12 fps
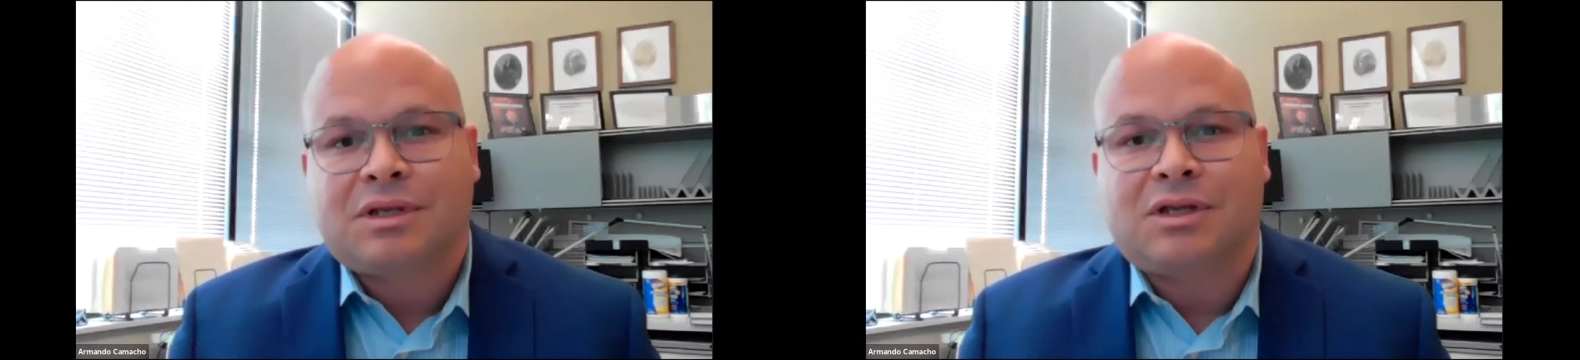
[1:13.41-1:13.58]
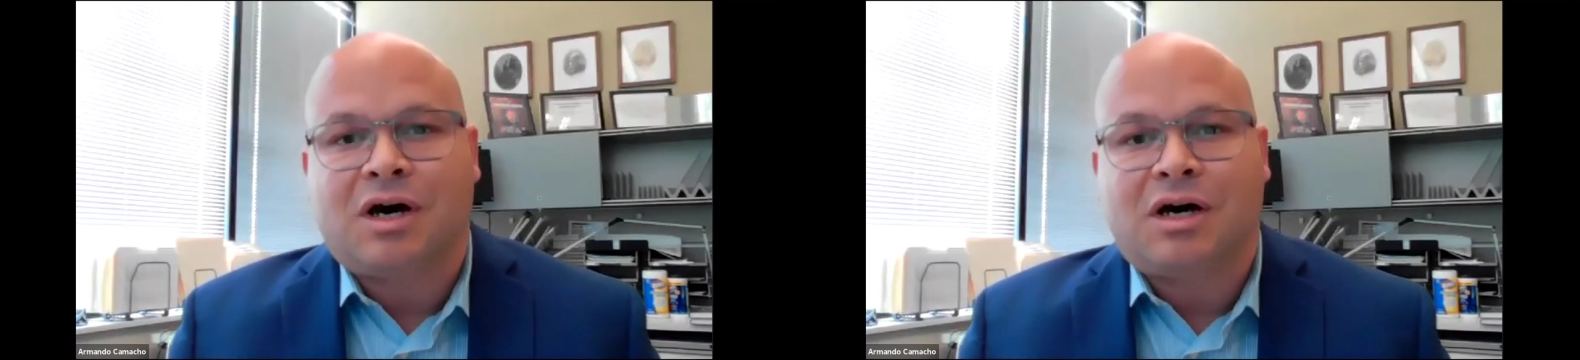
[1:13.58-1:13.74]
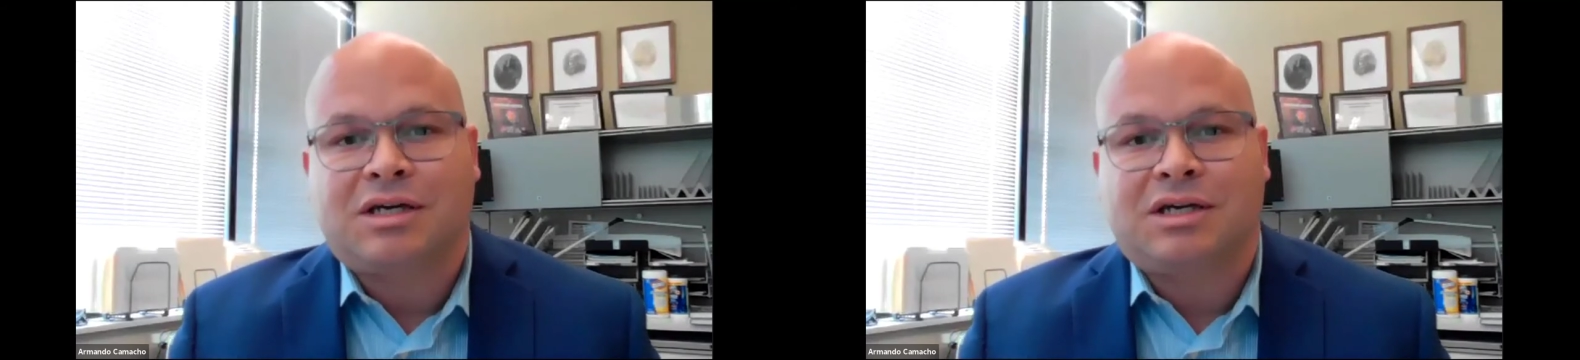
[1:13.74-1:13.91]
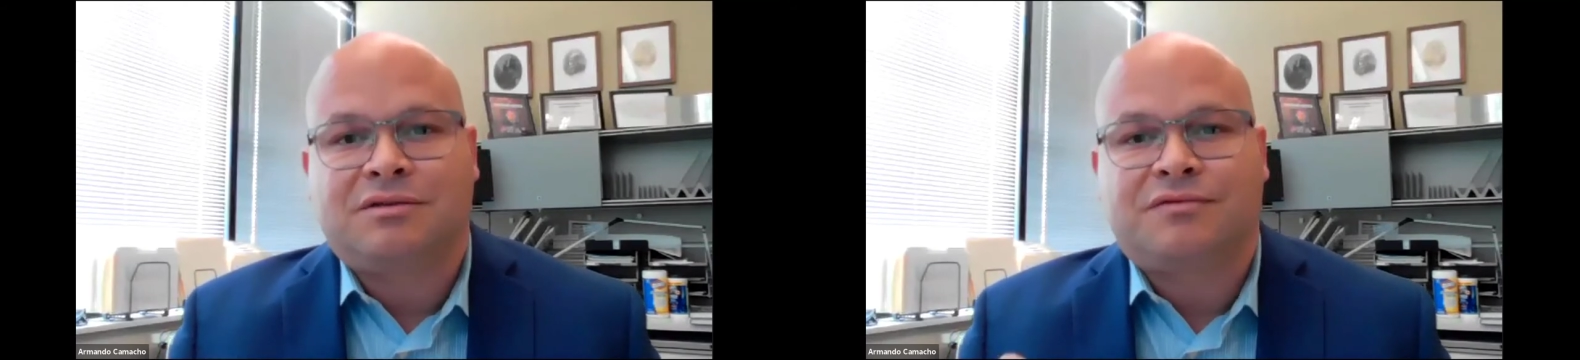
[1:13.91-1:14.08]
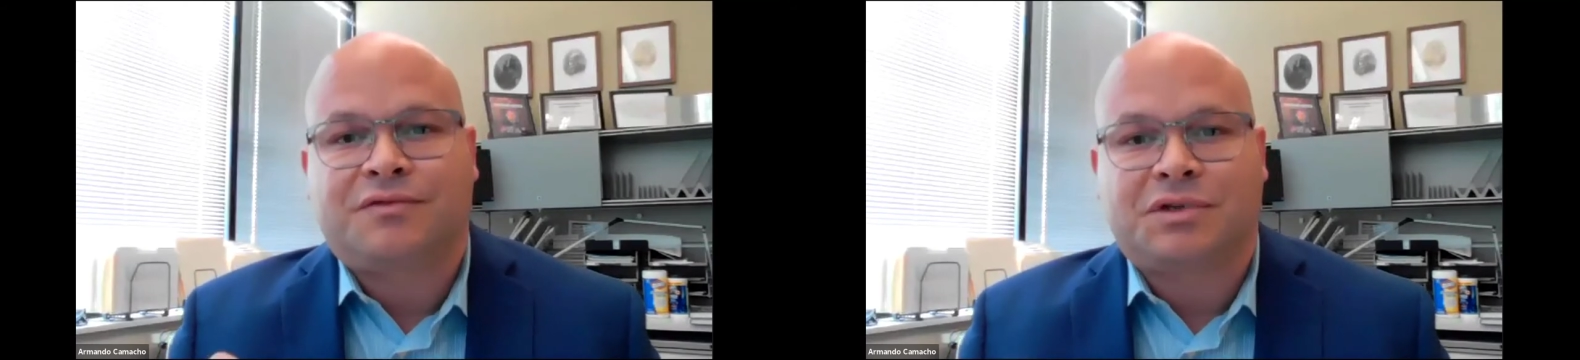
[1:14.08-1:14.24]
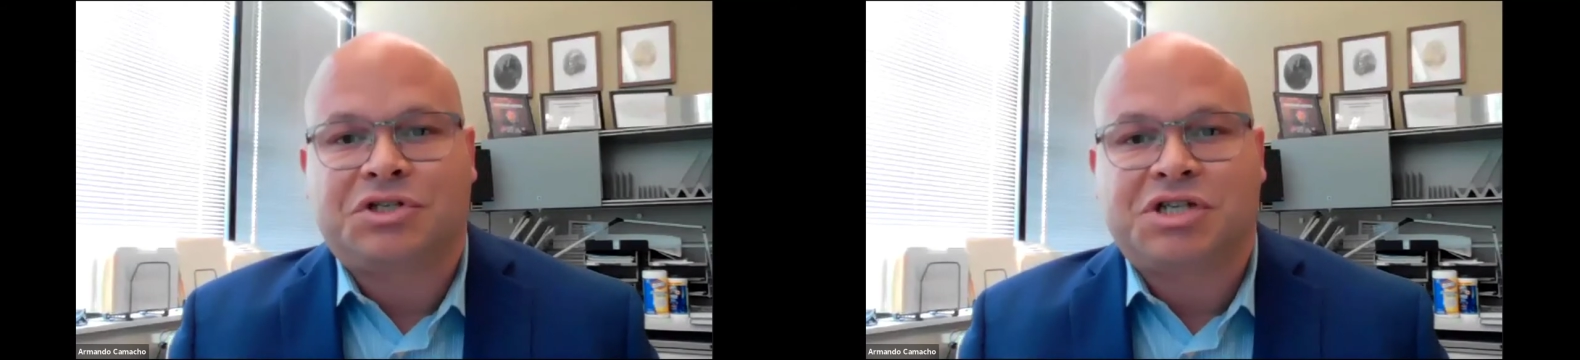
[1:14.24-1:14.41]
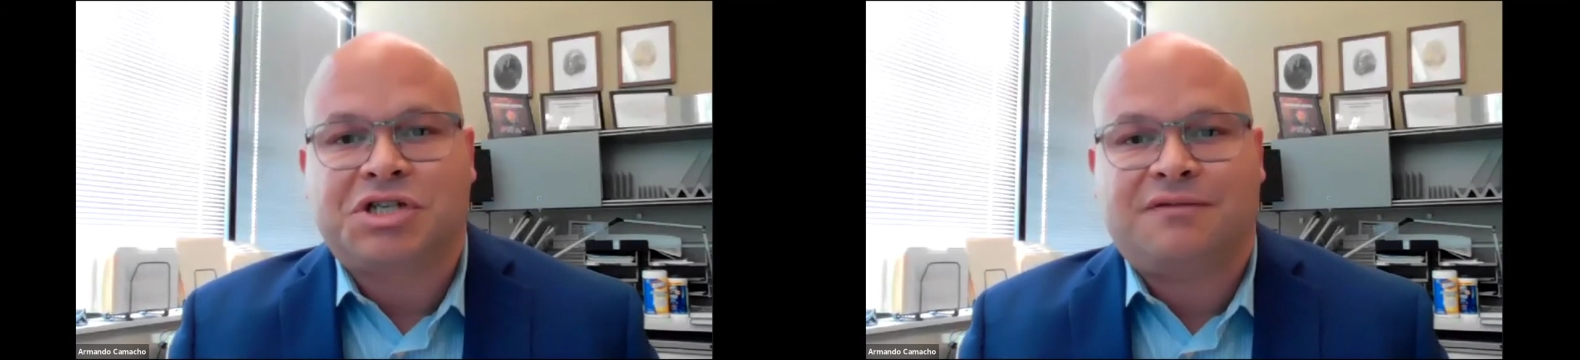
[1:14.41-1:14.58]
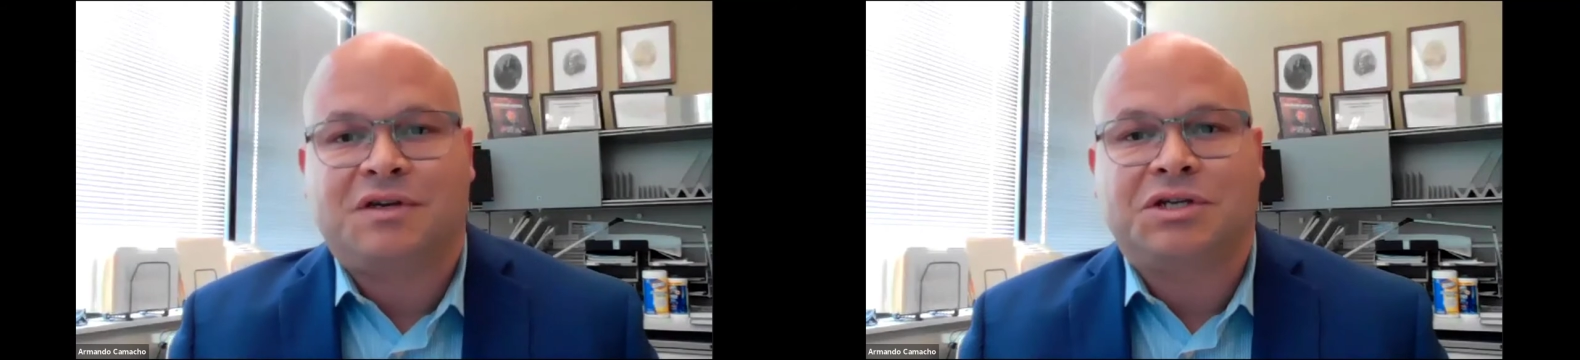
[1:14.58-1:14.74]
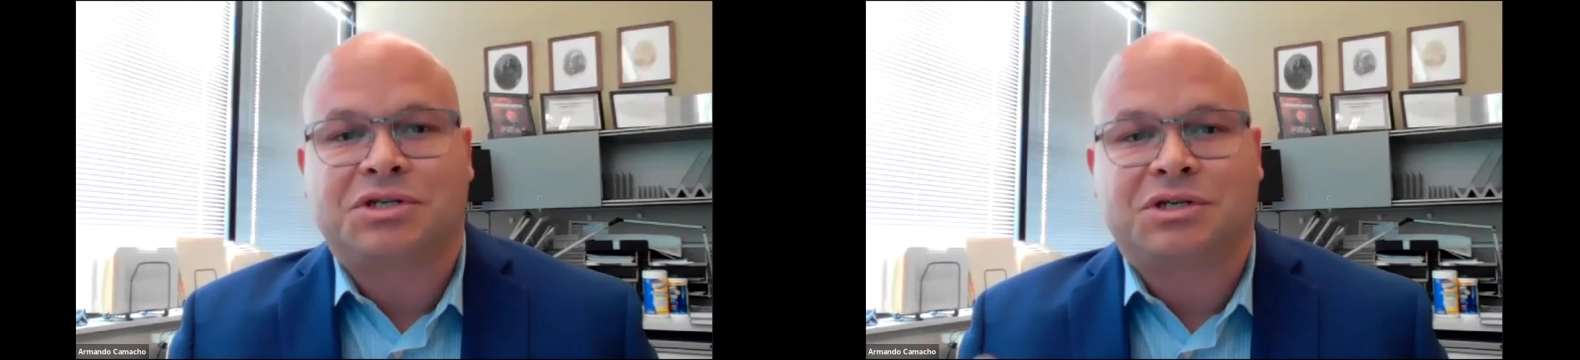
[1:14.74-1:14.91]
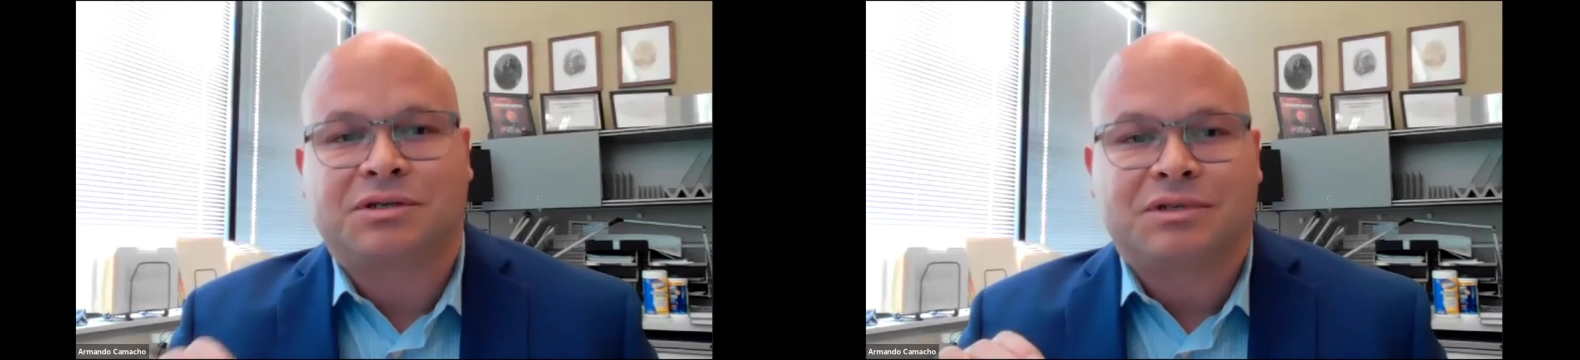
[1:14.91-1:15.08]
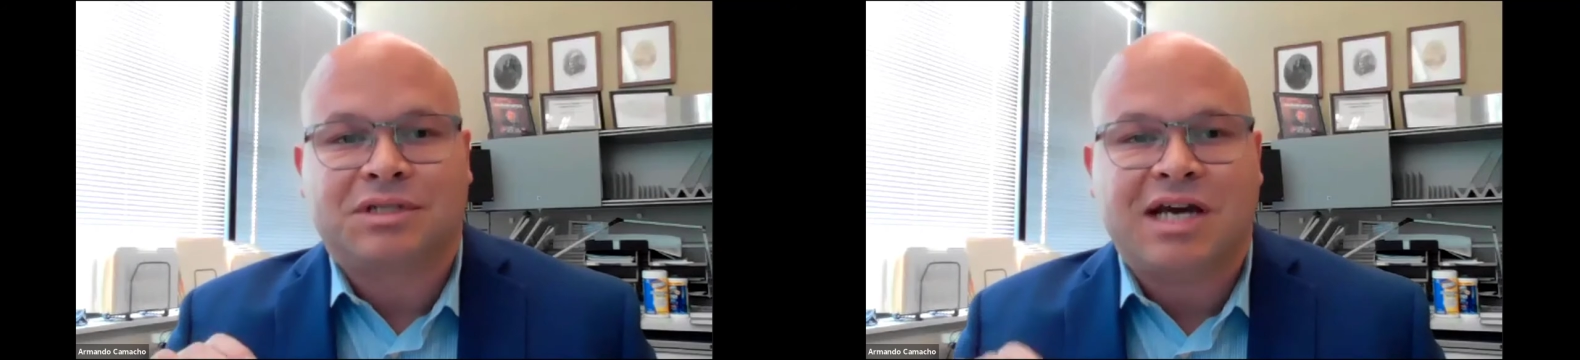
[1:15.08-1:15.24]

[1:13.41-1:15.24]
log in for the chat feature,